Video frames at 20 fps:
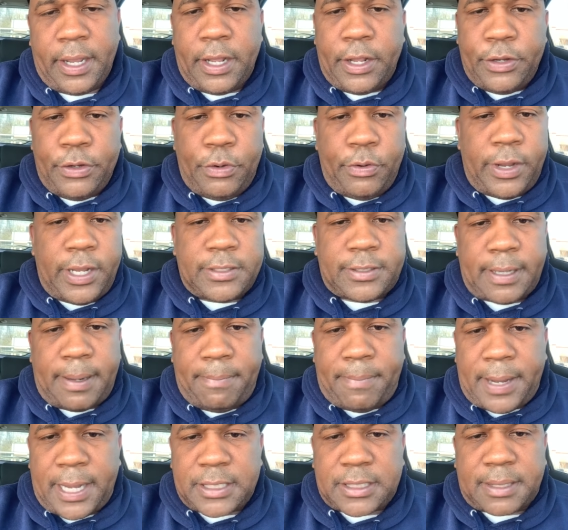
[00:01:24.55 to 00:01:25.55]
USA
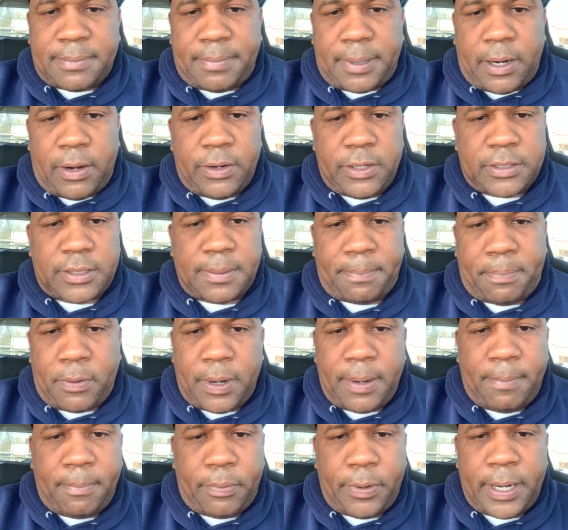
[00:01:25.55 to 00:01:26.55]
Basketball is
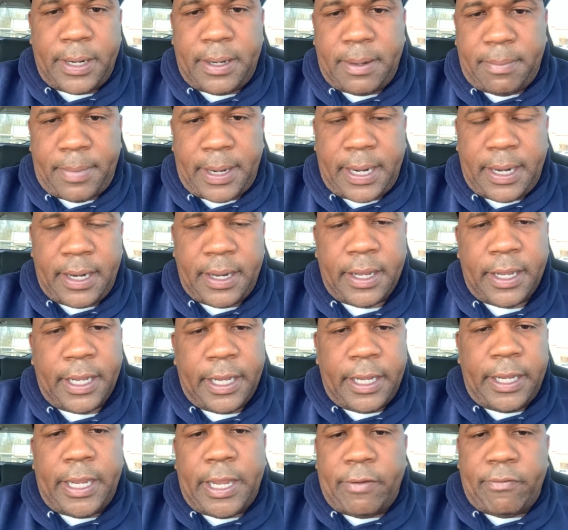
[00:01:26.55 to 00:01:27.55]
supporting Brittney, man.
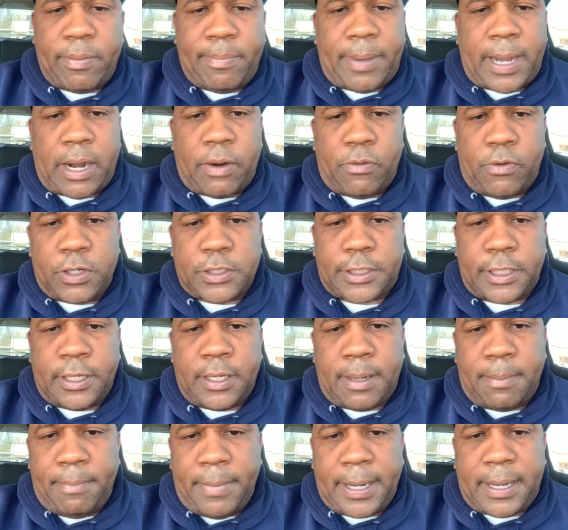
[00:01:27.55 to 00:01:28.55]
Everybody wants to see
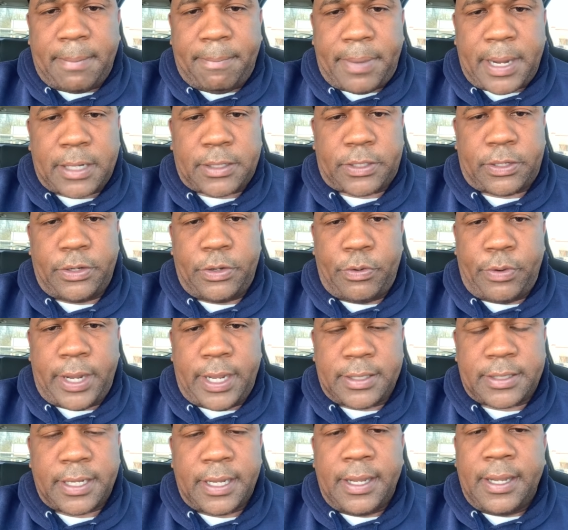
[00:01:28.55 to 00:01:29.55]
her make it back to the
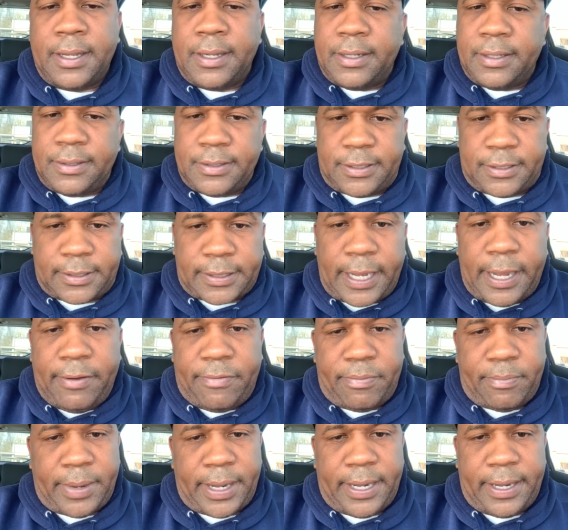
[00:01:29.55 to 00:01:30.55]
U.S.
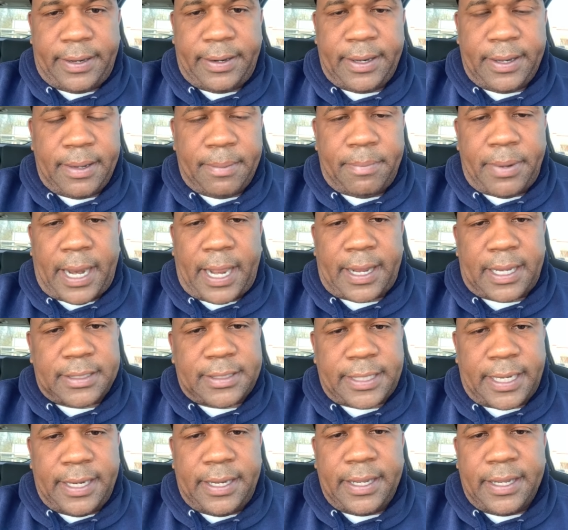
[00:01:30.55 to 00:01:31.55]
safe, man. But like I
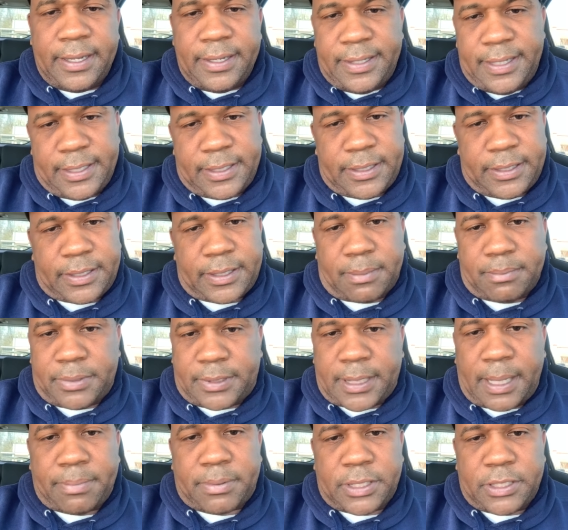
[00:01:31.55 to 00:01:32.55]
say, this is some,
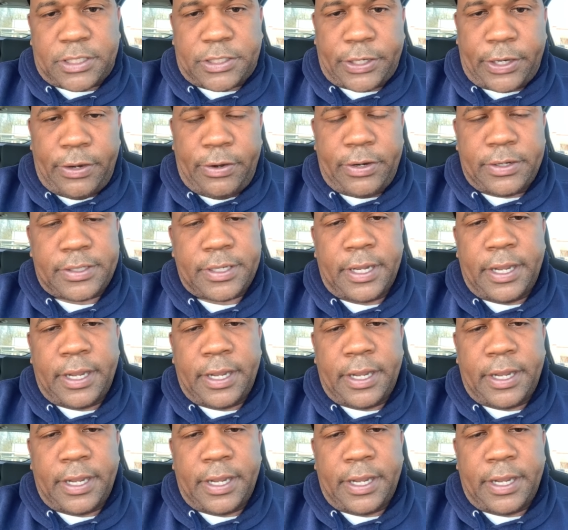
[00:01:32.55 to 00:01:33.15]
something serious.